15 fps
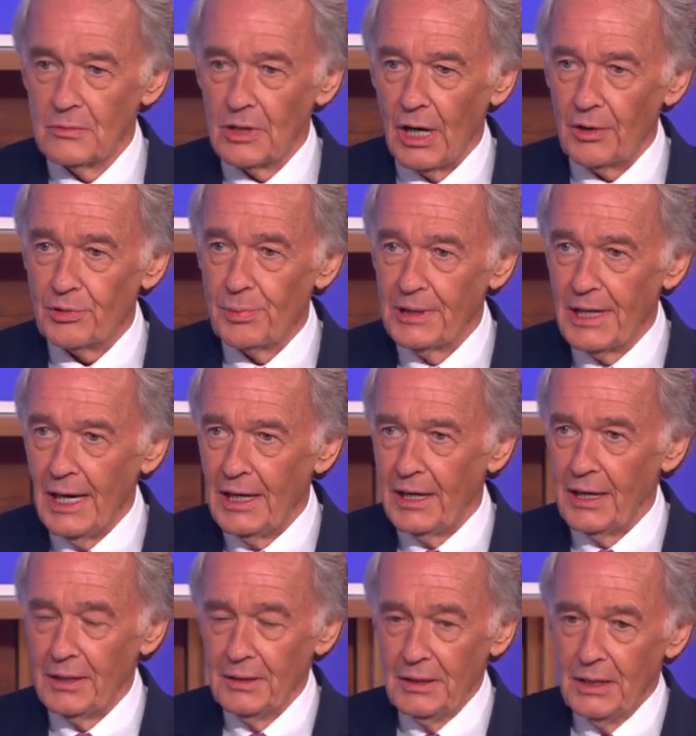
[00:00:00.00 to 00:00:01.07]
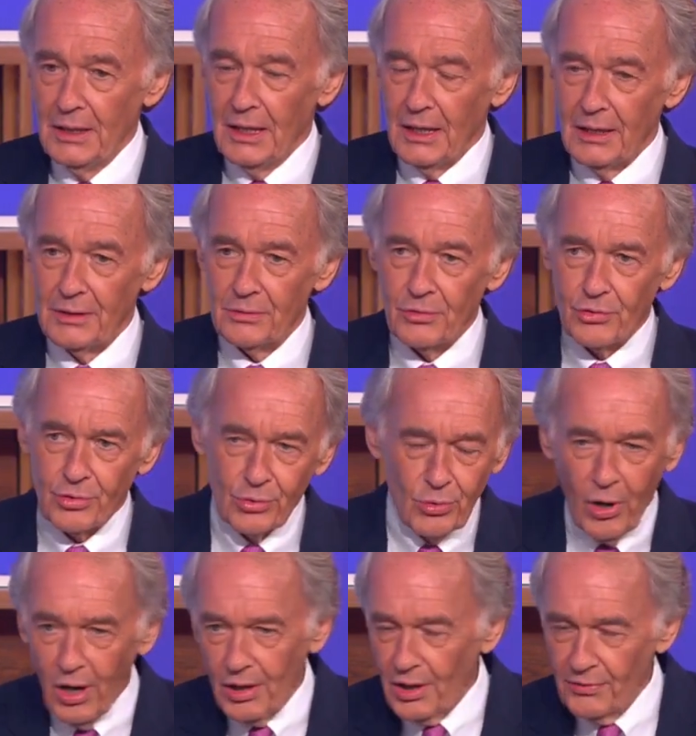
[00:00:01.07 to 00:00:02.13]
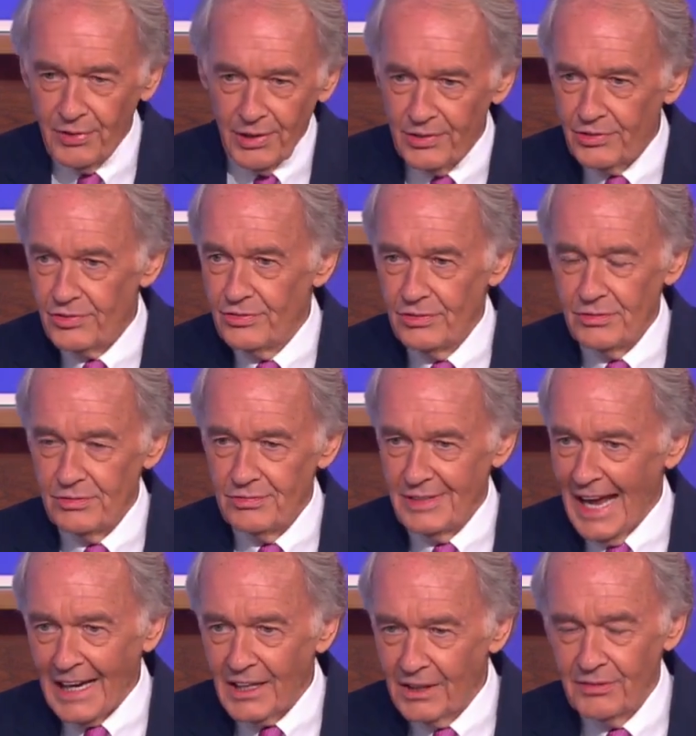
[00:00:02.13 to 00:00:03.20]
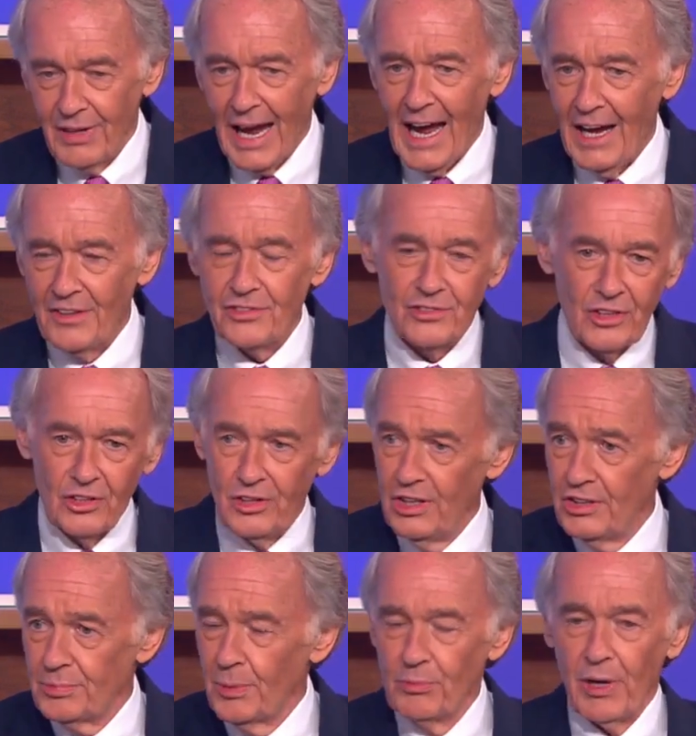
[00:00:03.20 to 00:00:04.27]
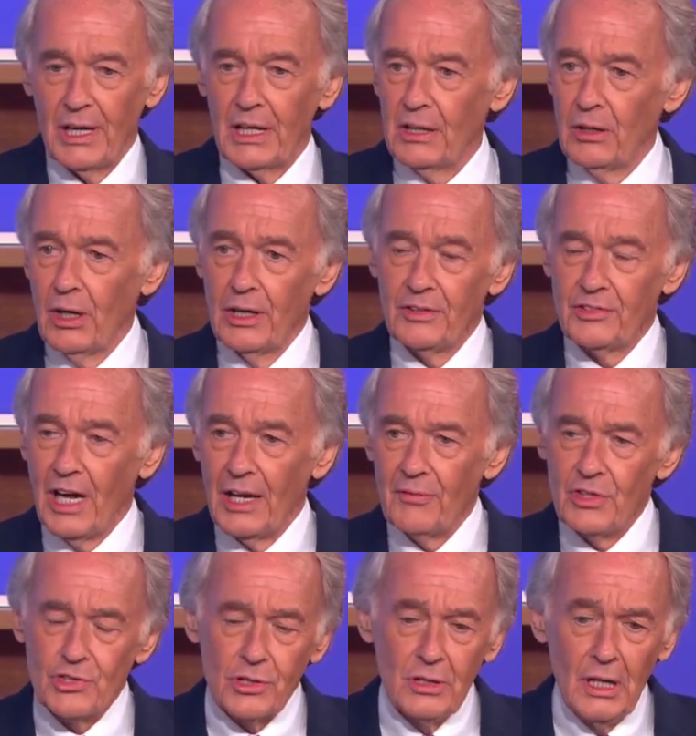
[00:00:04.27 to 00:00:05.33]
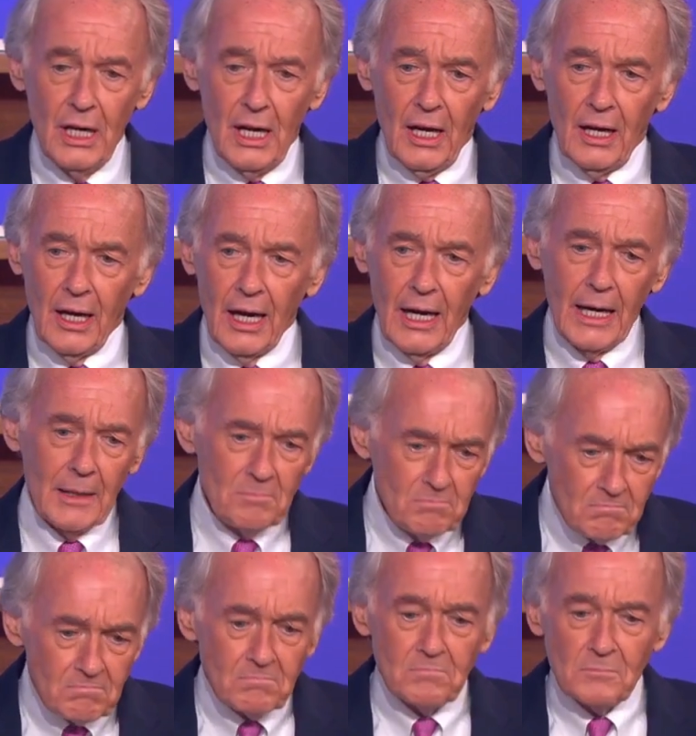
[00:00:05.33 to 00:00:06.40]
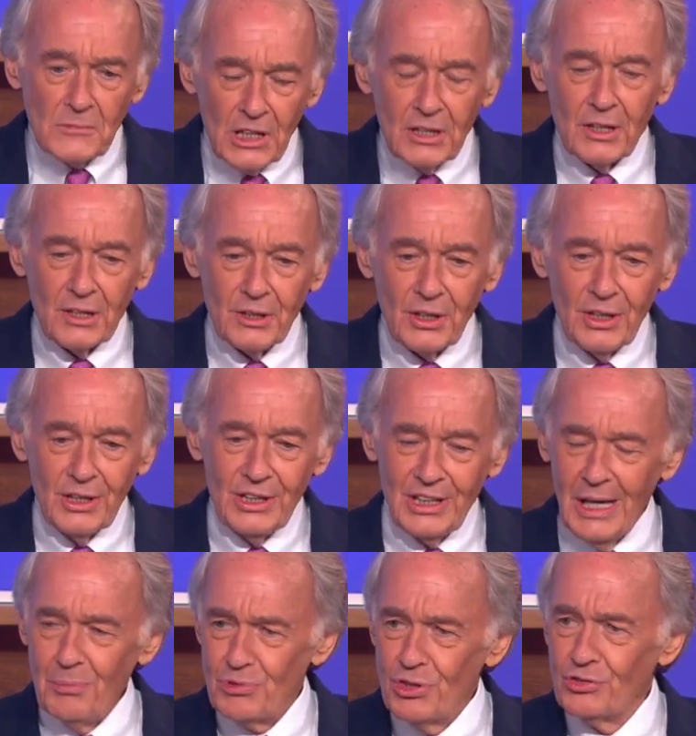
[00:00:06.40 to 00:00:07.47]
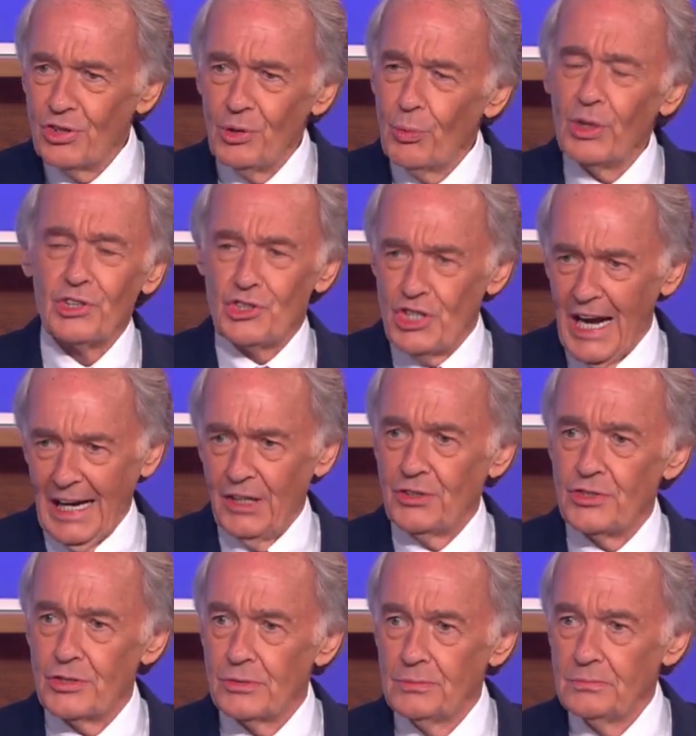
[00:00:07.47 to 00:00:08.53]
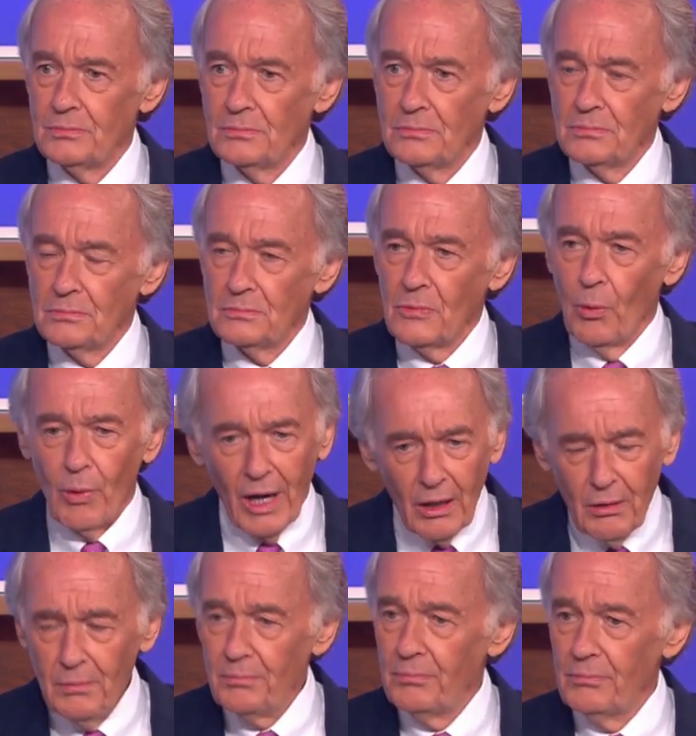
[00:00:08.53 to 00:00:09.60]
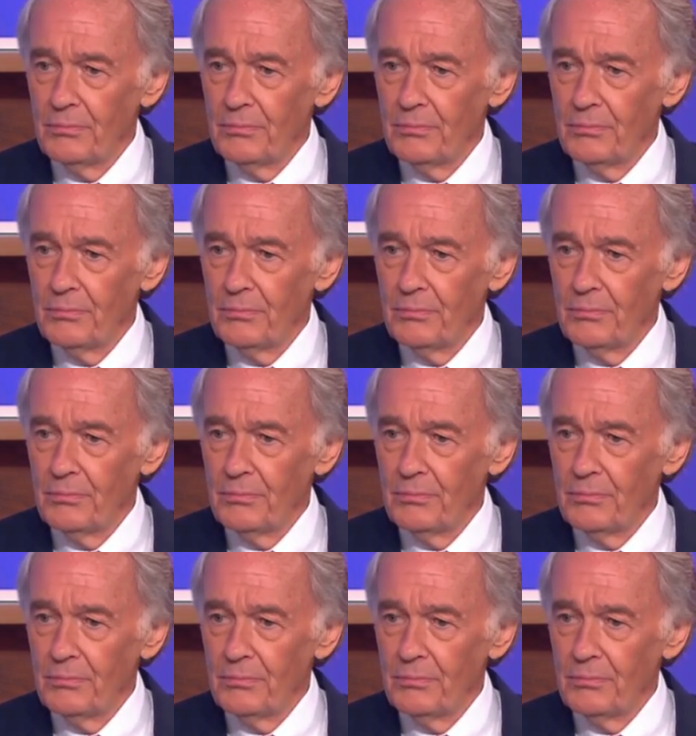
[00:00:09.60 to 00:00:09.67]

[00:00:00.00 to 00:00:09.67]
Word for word: Congressman Kennedy uh, through all of his negative ads that he's been running on television. Um, he keeps using the word change. Well,